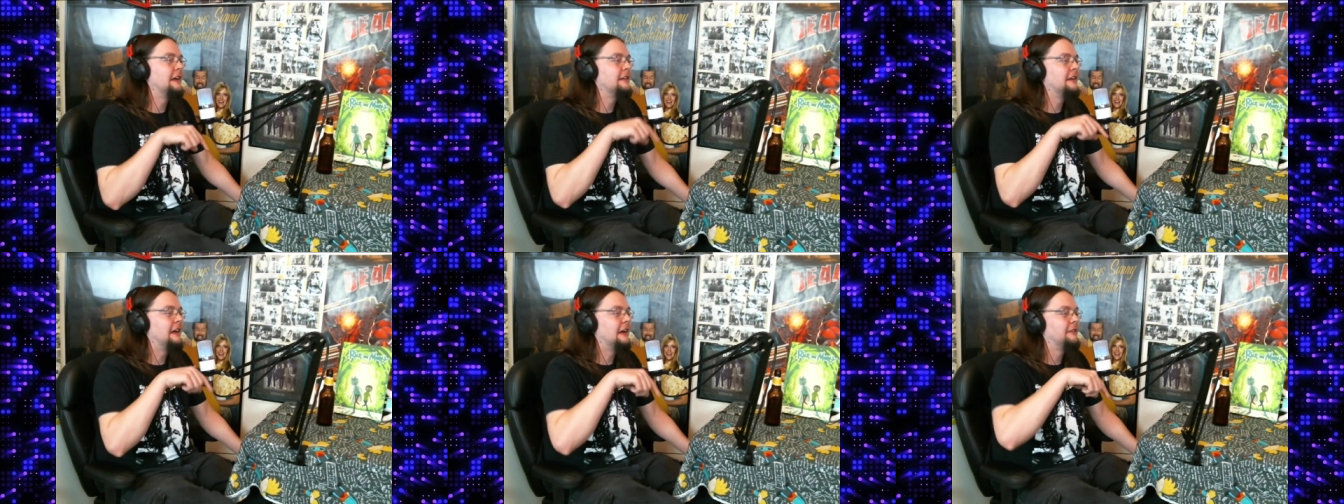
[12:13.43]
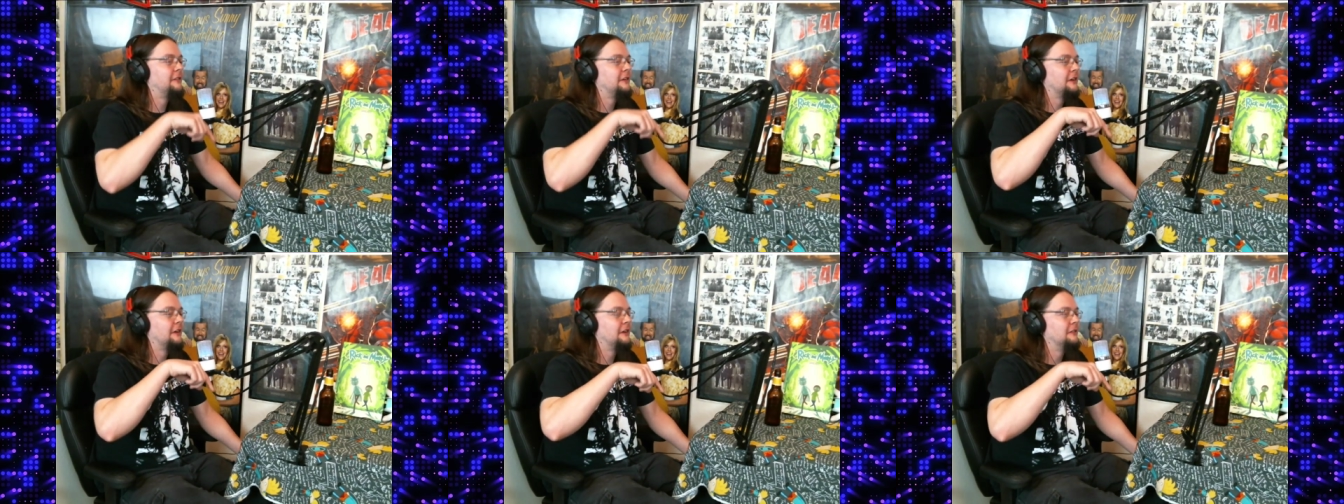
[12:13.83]
they have
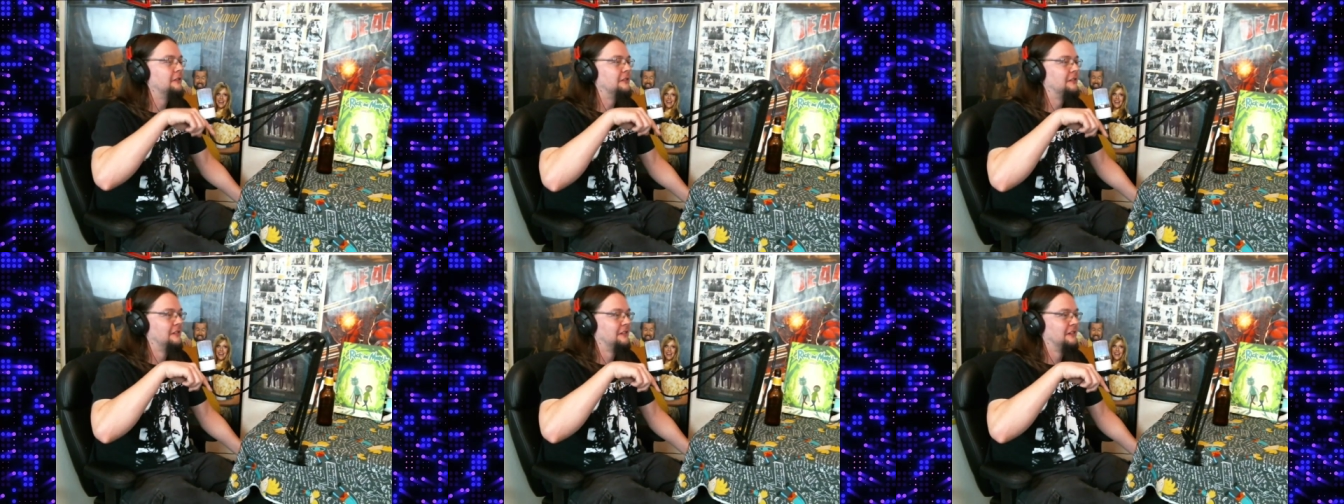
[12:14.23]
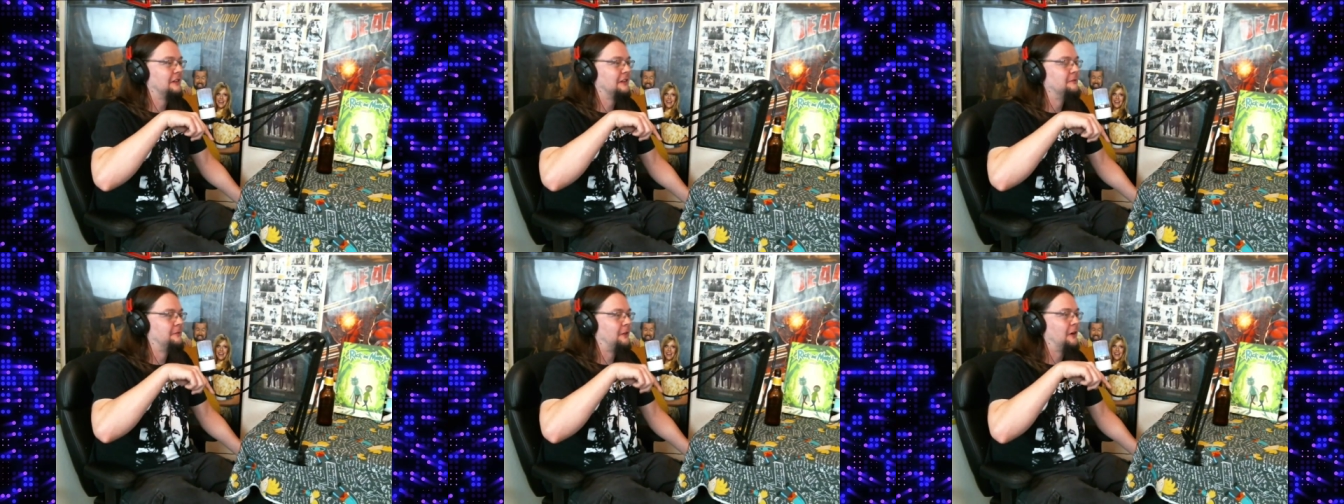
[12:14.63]
to
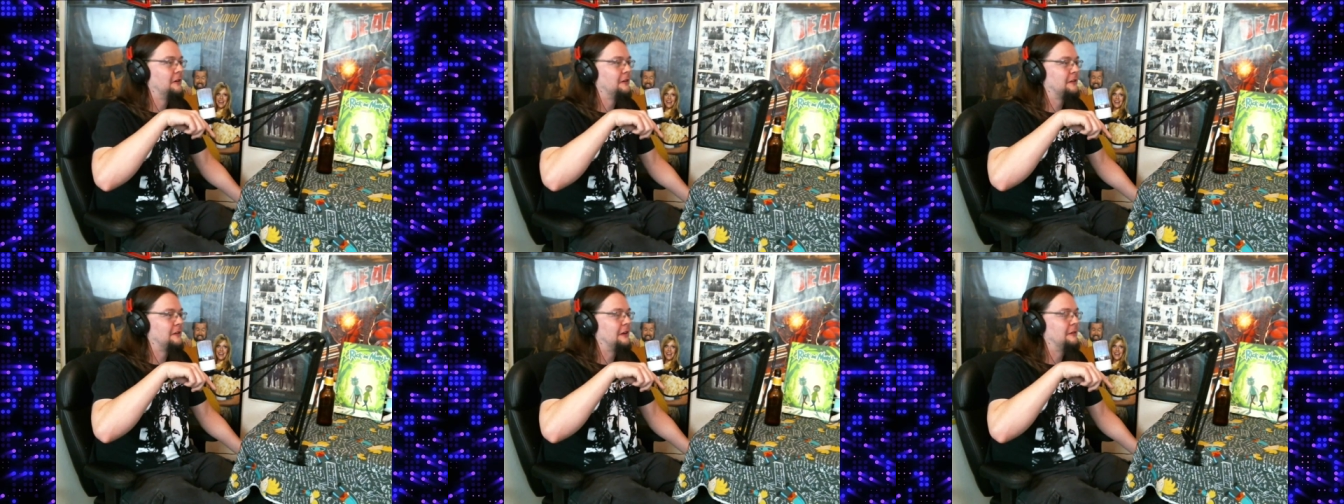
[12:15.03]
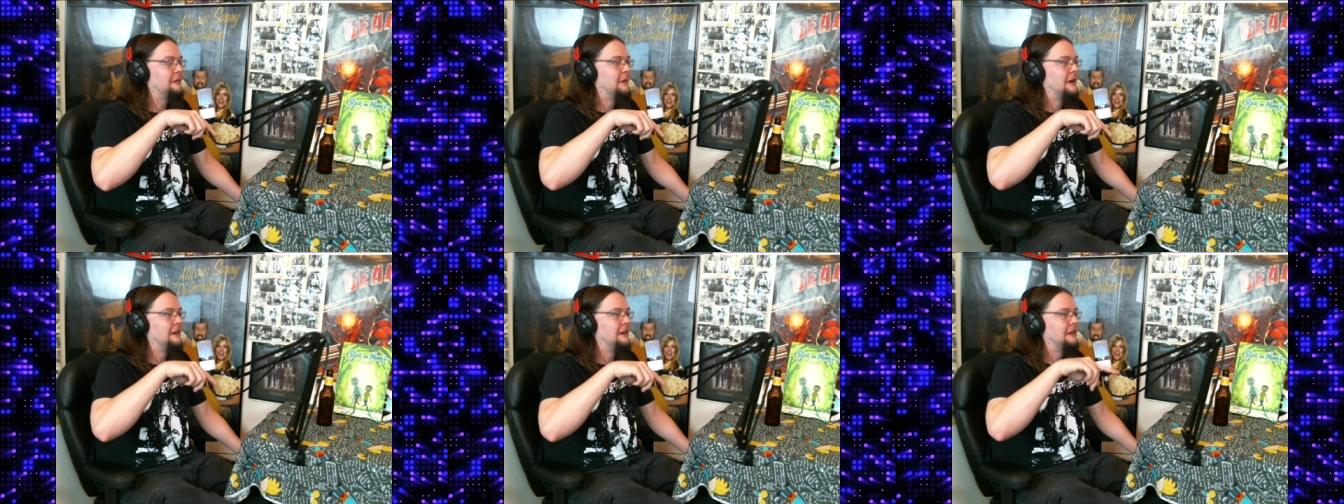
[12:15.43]
convert the
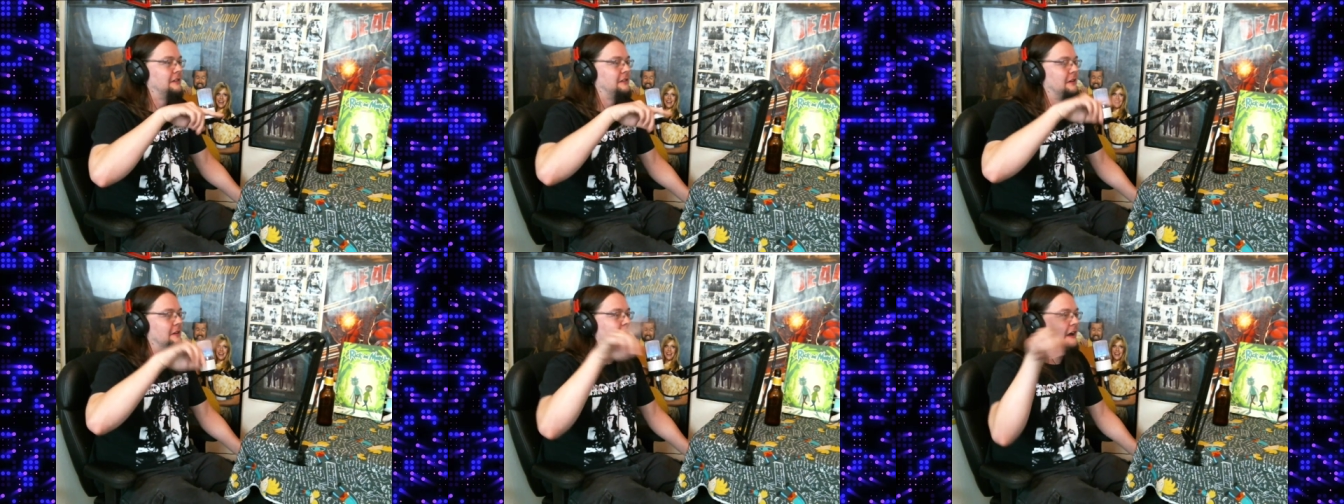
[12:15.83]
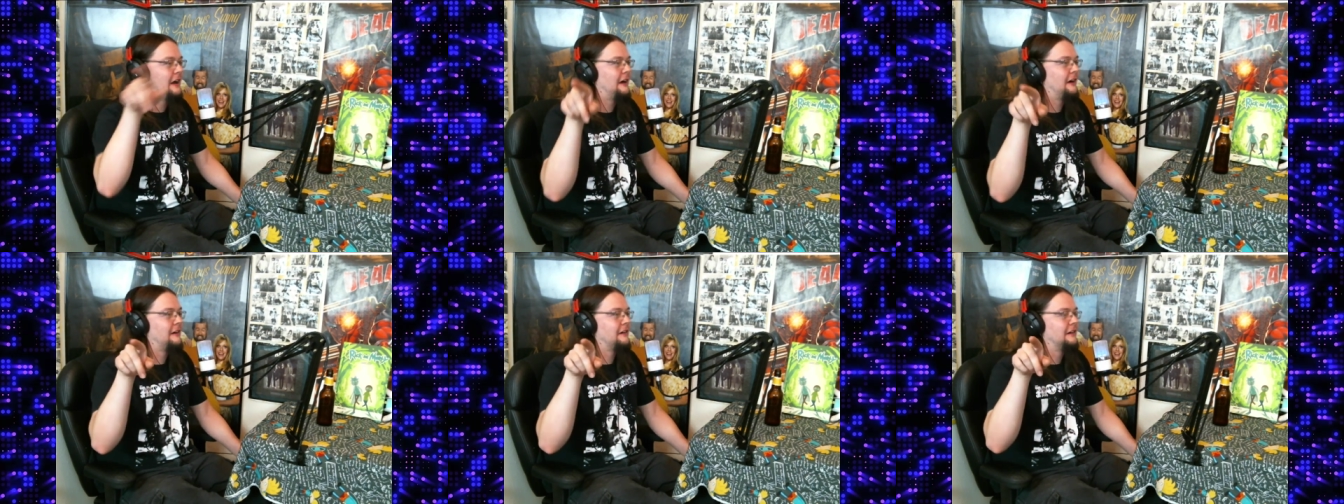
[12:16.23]
money to
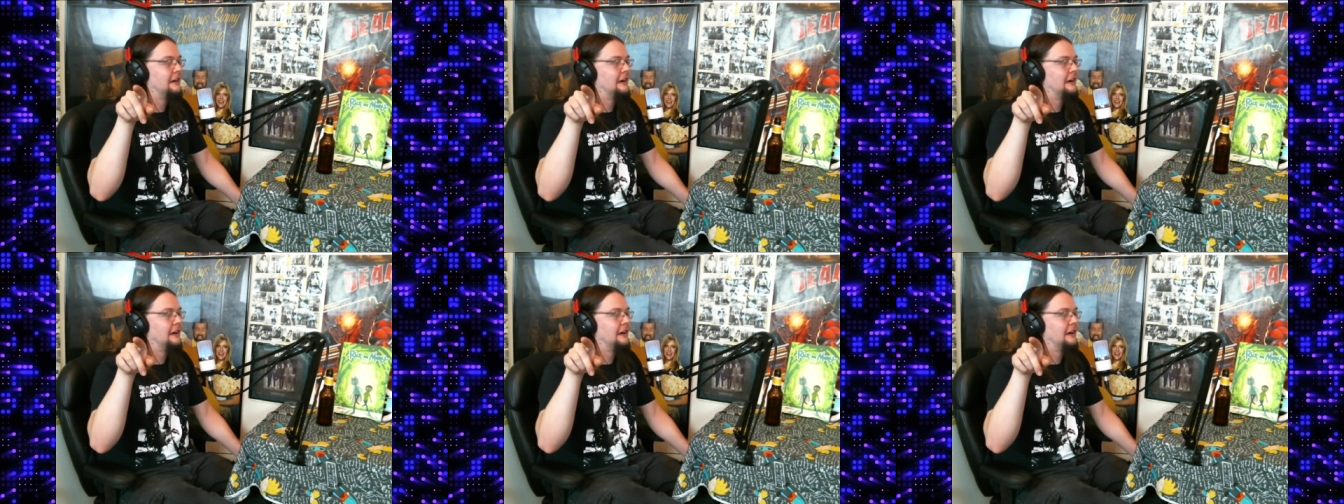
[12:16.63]
their